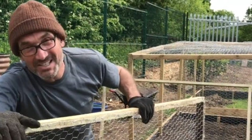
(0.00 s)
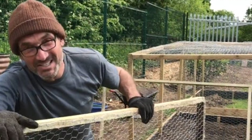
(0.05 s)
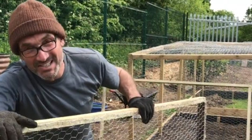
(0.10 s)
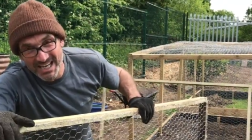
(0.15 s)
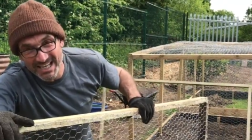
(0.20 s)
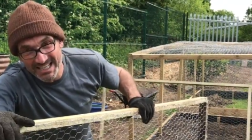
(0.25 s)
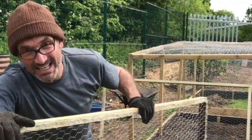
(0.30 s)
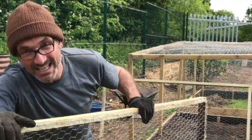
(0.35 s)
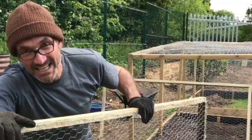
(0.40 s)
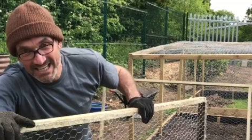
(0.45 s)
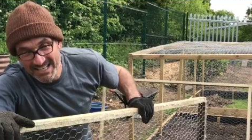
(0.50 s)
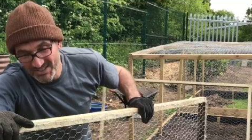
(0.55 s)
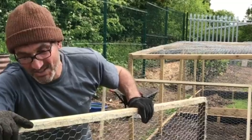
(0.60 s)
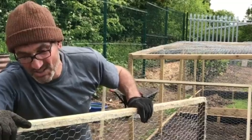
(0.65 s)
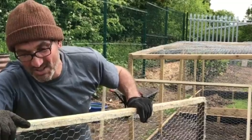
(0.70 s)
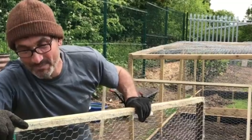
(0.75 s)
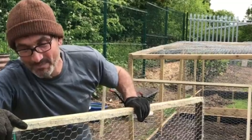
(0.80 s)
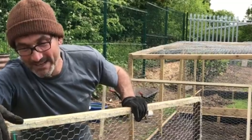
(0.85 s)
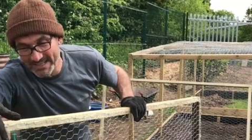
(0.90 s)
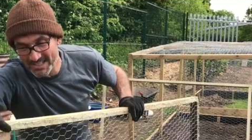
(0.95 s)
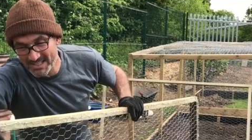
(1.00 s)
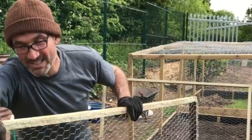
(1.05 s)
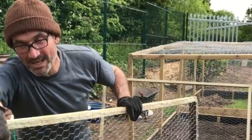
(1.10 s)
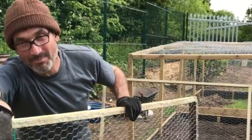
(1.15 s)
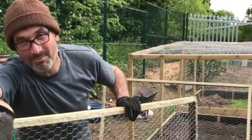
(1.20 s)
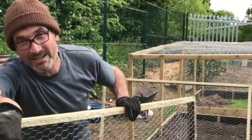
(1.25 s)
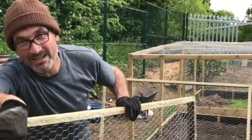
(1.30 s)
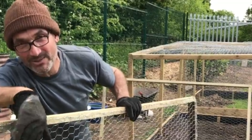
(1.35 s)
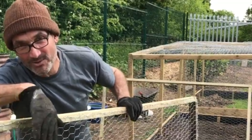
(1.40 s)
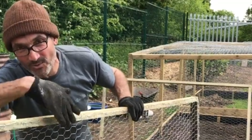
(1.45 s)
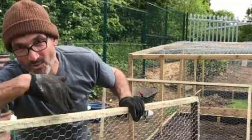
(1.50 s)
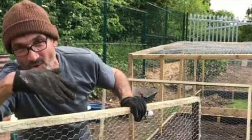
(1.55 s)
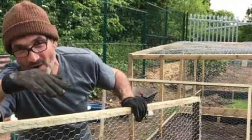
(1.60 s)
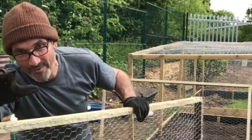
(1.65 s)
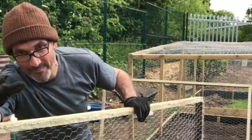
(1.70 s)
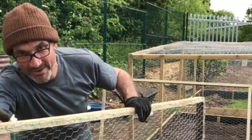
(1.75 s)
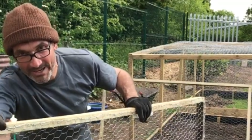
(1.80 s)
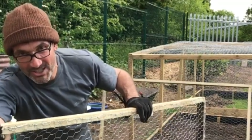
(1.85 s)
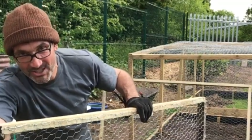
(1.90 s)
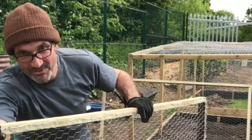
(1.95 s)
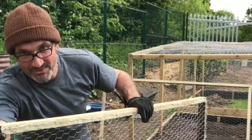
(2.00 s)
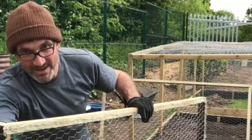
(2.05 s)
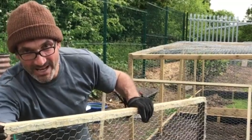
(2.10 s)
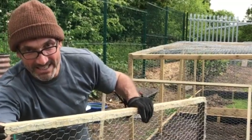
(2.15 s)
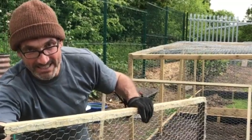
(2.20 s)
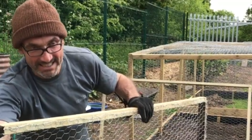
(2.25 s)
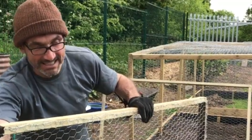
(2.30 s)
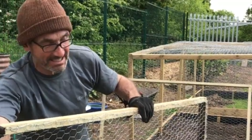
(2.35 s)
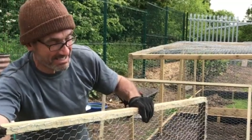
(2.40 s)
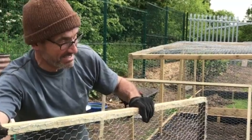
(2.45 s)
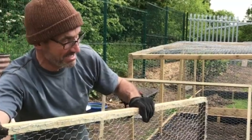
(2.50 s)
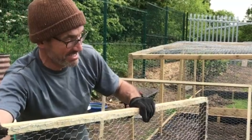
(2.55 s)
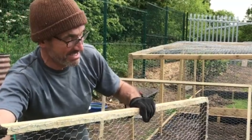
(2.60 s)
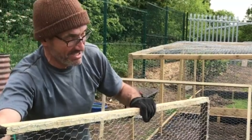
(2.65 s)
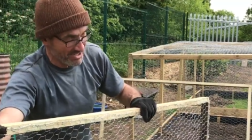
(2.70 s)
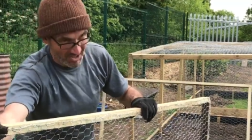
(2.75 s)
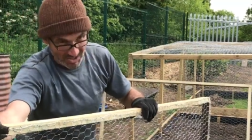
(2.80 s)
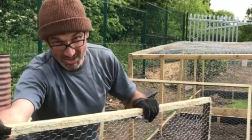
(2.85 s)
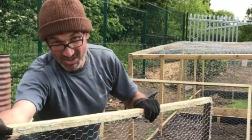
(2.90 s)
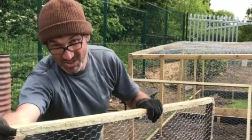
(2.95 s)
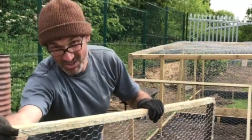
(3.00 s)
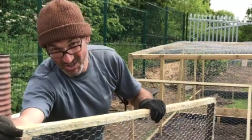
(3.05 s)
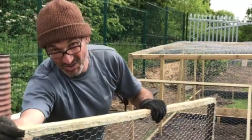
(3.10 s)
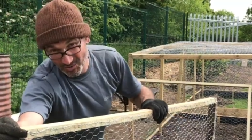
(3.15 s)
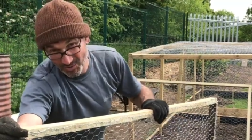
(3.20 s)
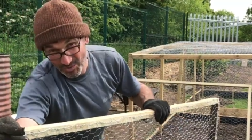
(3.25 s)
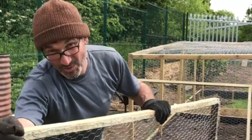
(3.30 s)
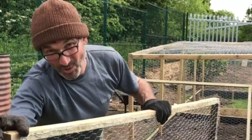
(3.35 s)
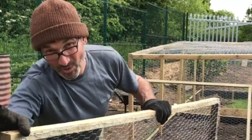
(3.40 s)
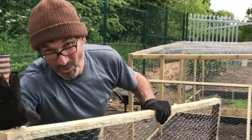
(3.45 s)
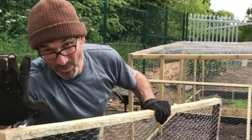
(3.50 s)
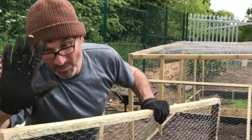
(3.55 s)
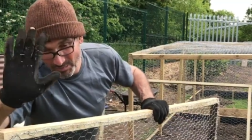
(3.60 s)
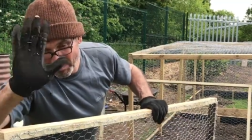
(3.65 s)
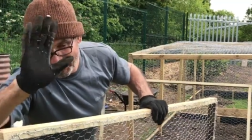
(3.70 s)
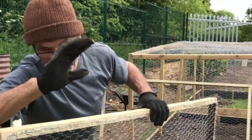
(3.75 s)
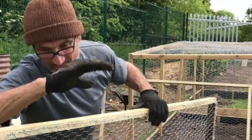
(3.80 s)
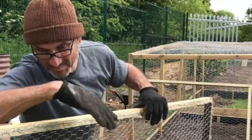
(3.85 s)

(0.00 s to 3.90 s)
steady just by stapling the wire mesh around it. So no